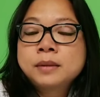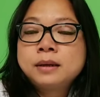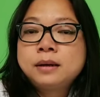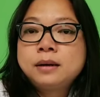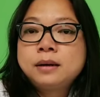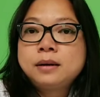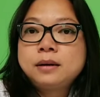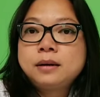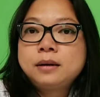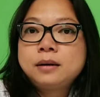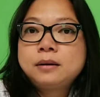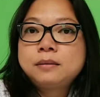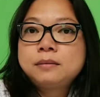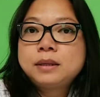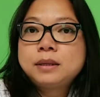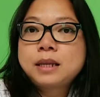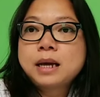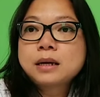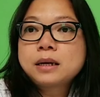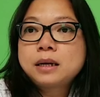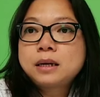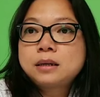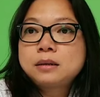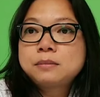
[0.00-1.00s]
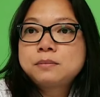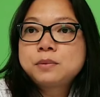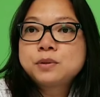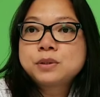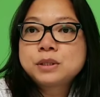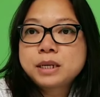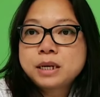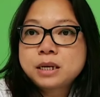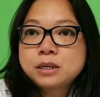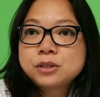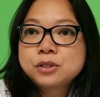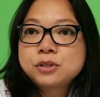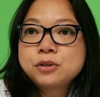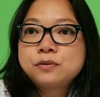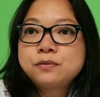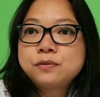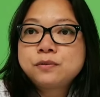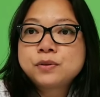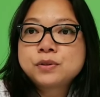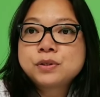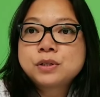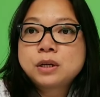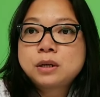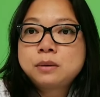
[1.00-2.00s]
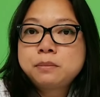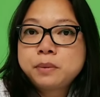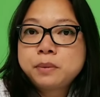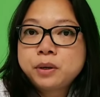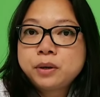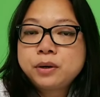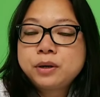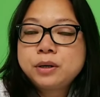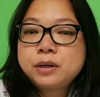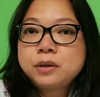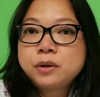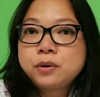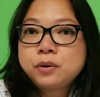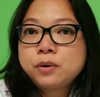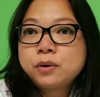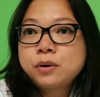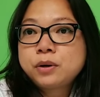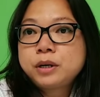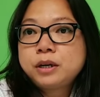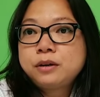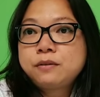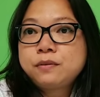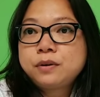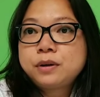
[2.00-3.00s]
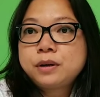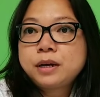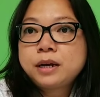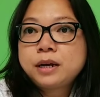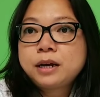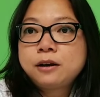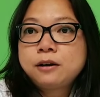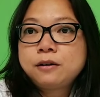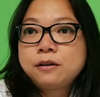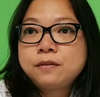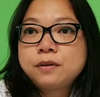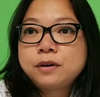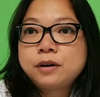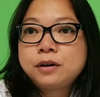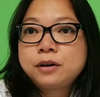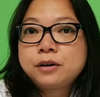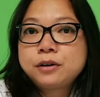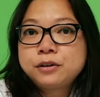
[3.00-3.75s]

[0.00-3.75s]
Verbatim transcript: uh, that can potential for sunburn or even have uh,